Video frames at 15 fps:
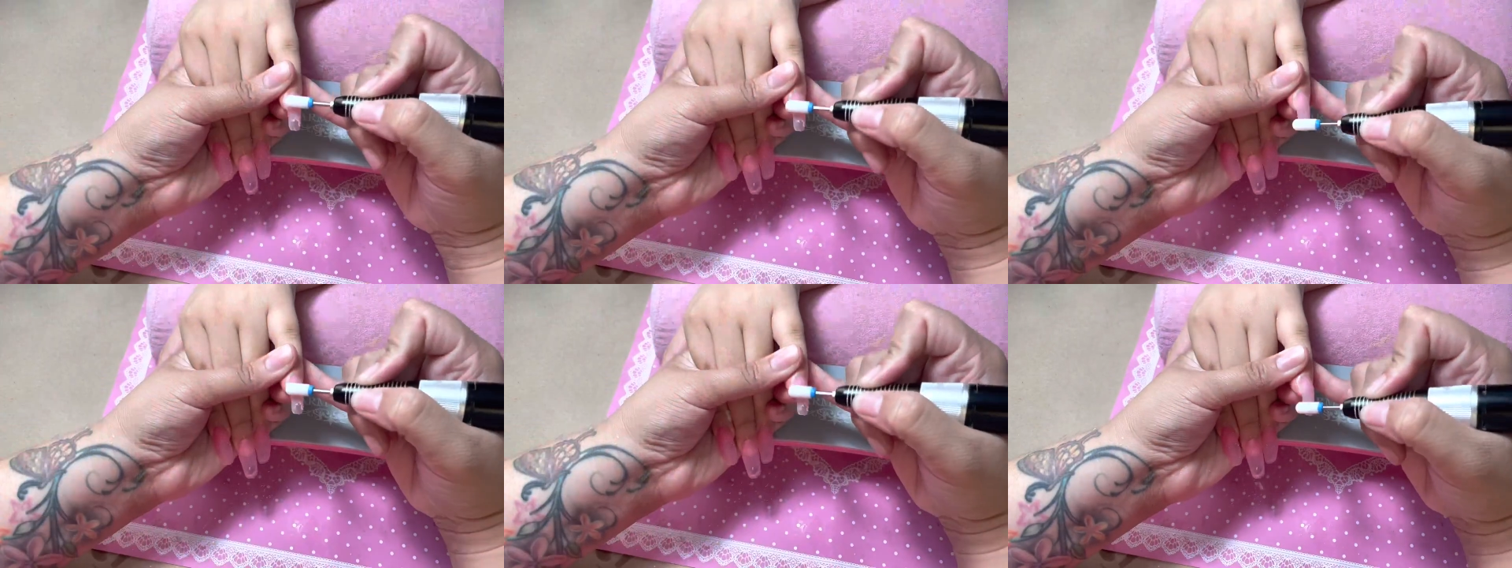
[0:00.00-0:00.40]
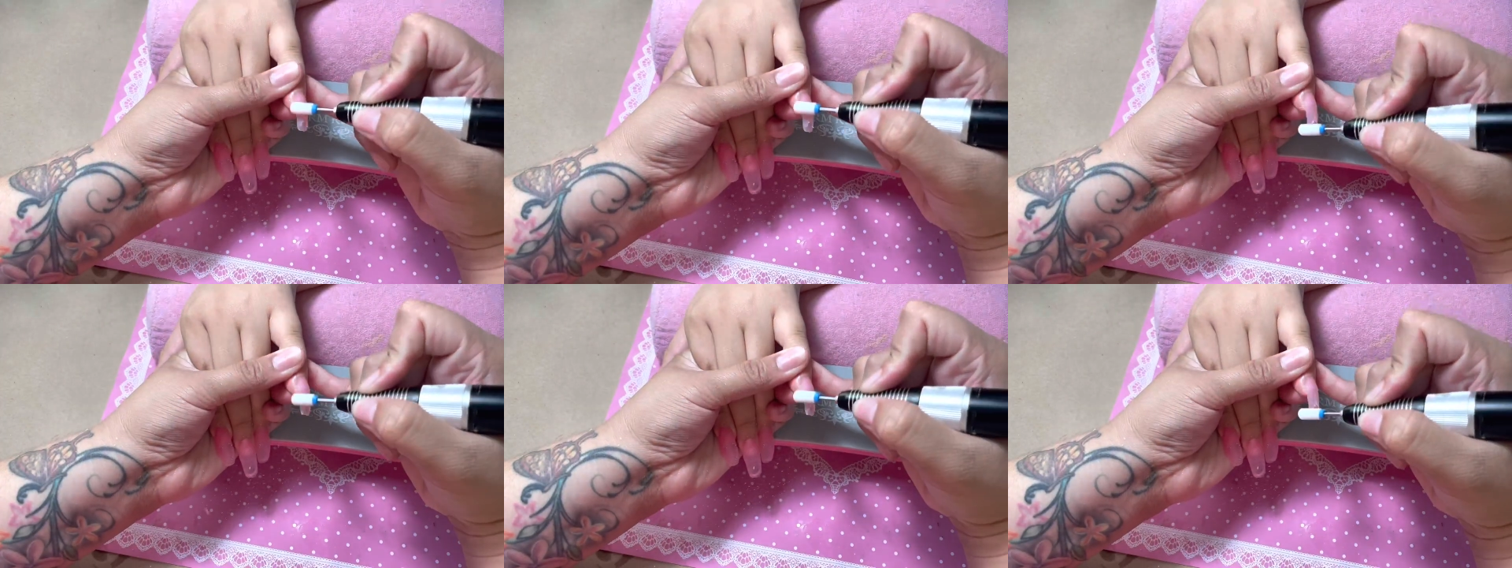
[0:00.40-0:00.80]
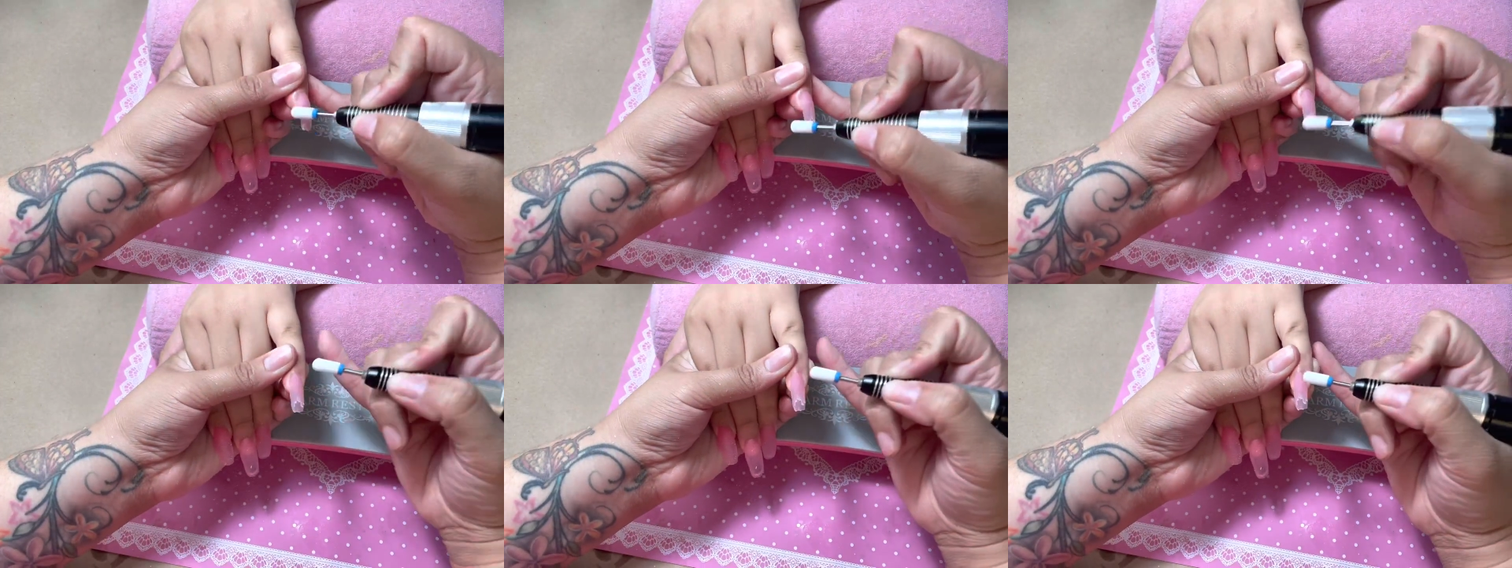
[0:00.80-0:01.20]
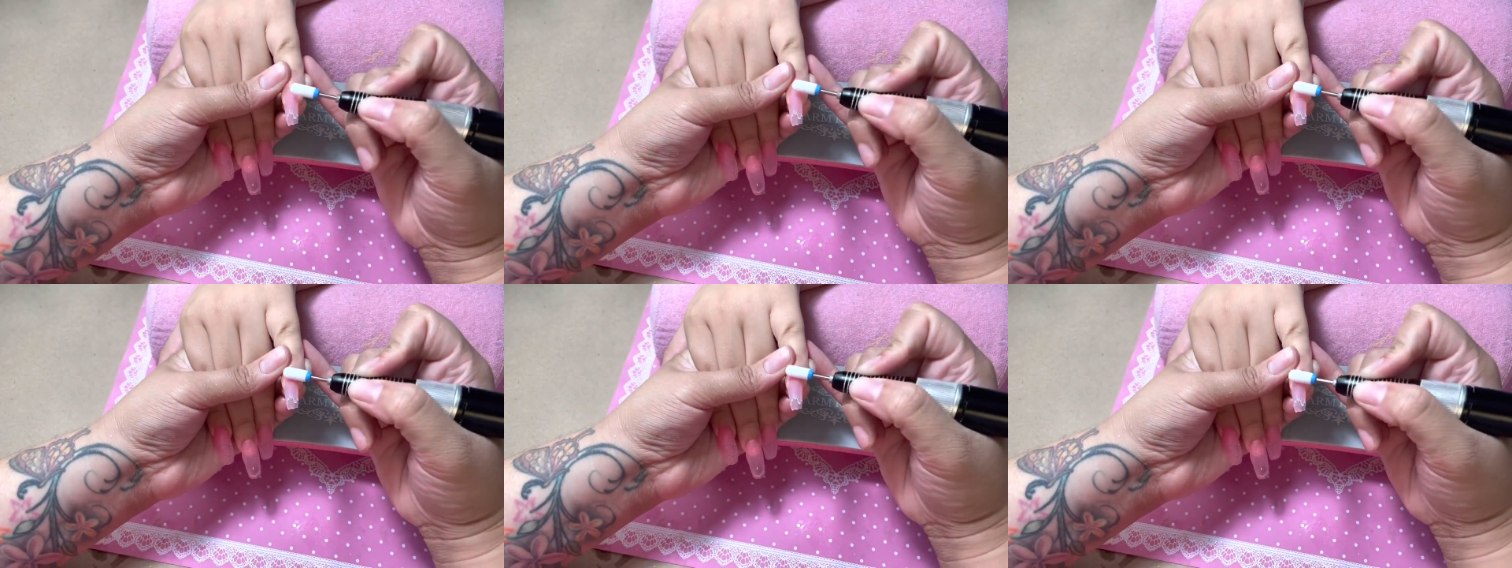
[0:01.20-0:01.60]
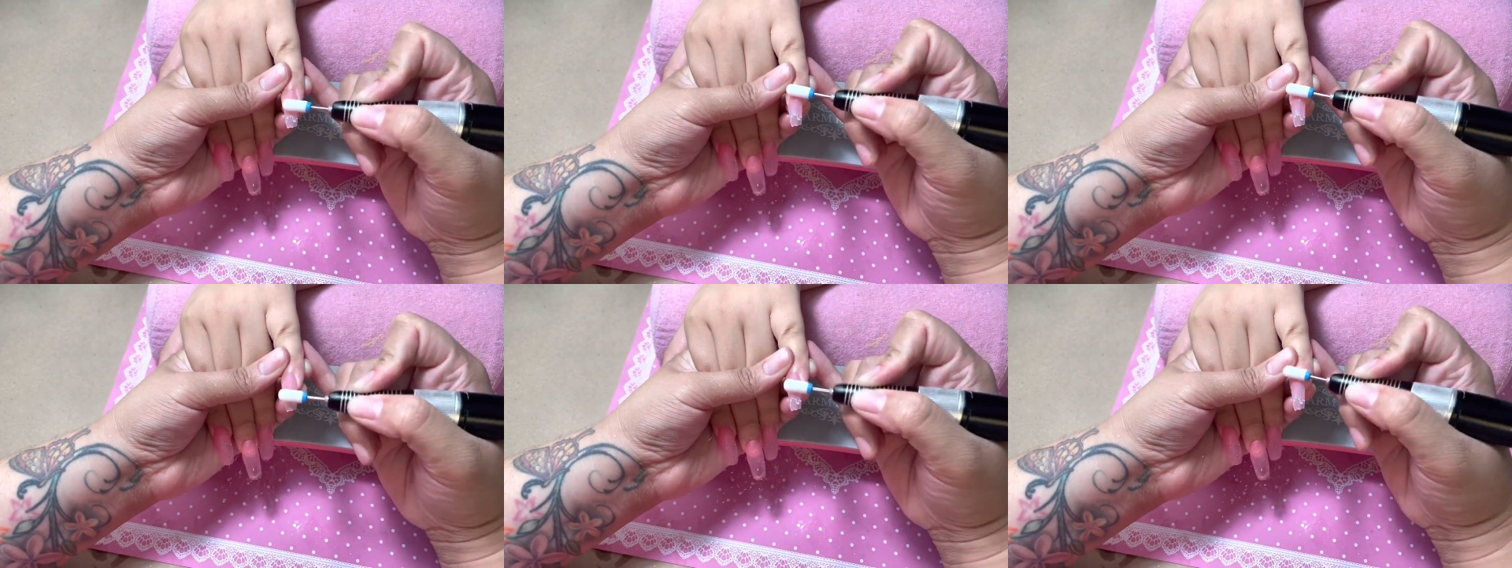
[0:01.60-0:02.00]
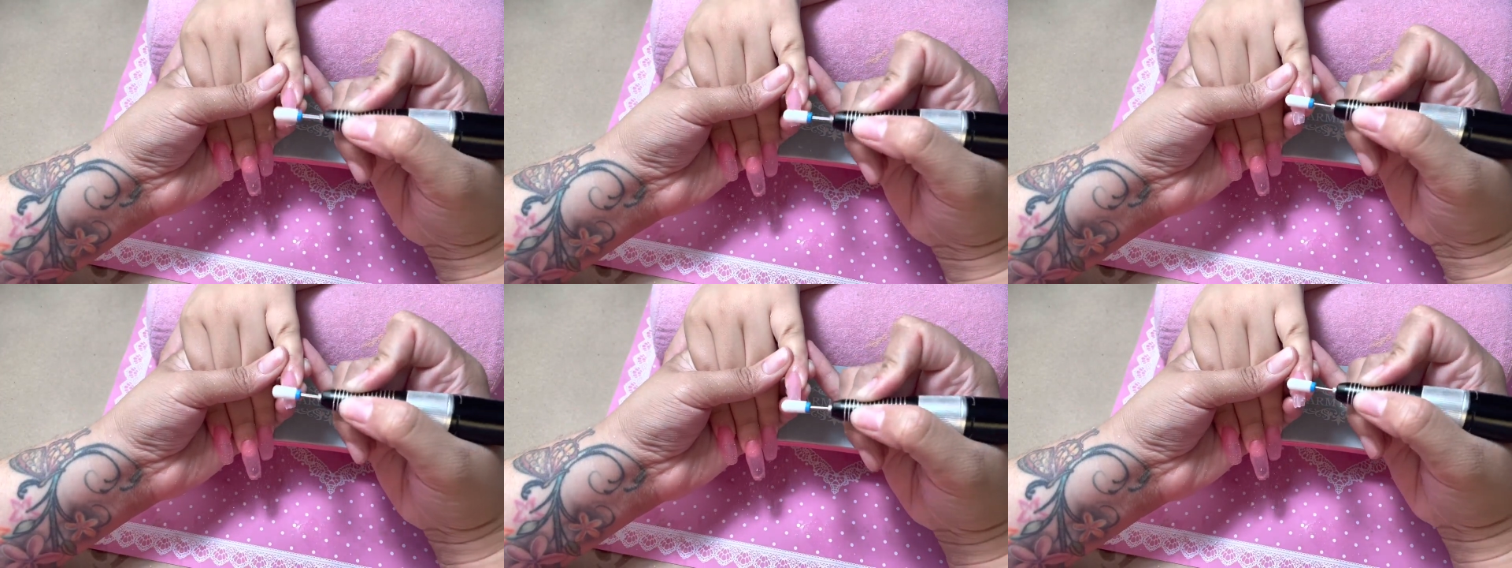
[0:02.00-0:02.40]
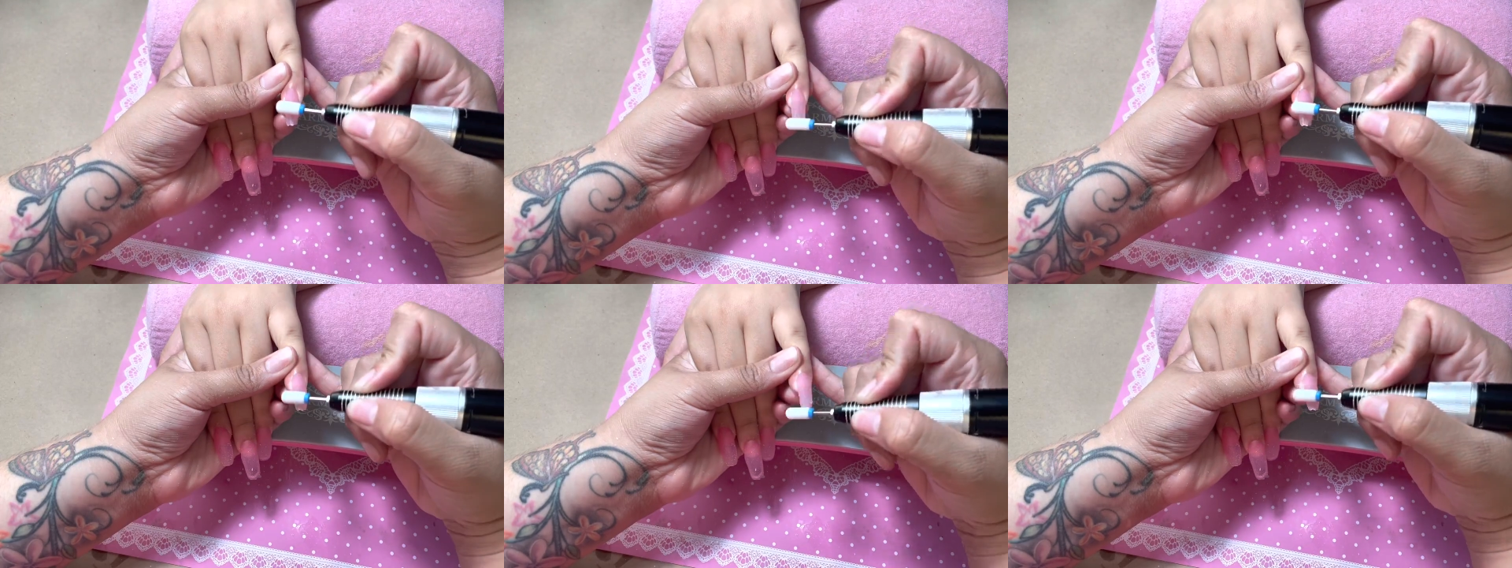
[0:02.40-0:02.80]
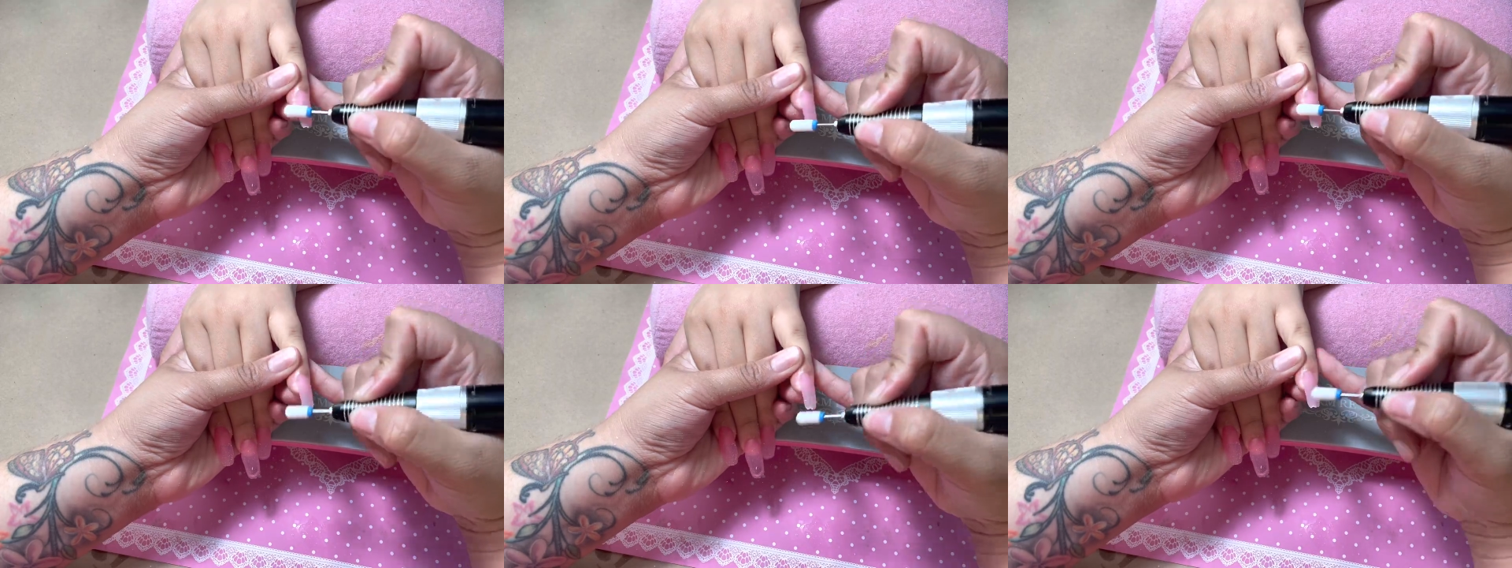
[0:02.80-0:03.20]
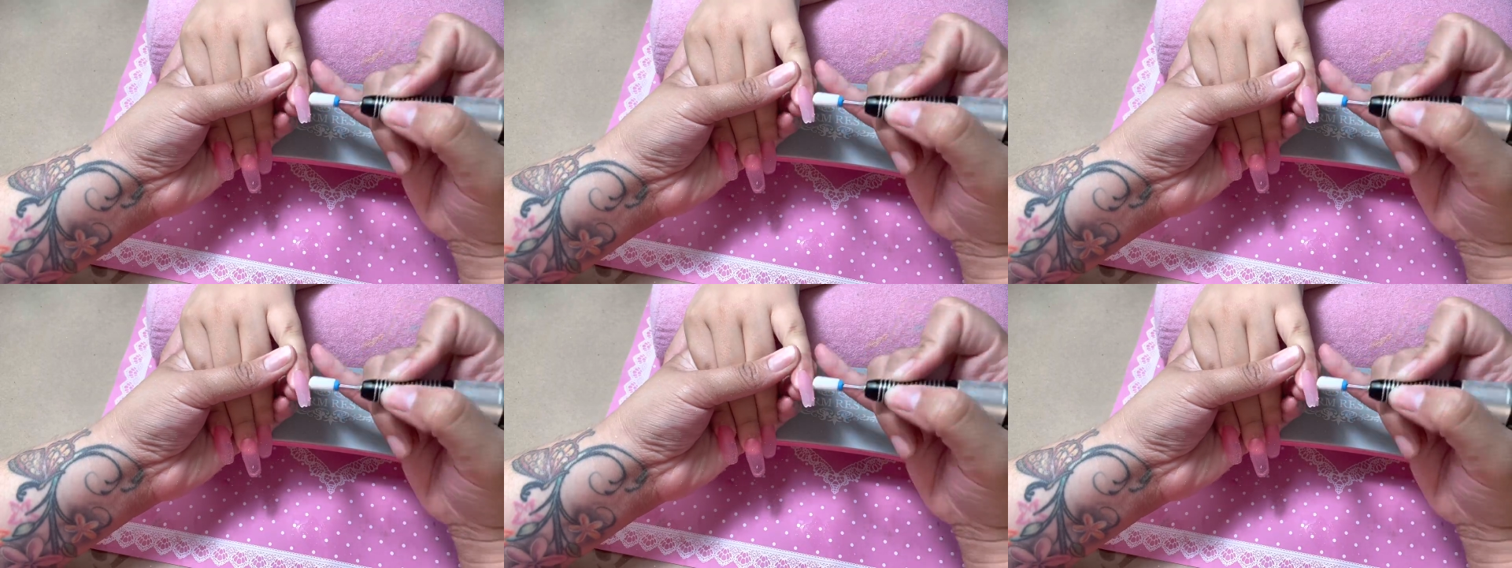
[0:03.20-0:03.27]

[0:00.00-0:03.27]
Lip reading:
Nobody's mouth can be seen.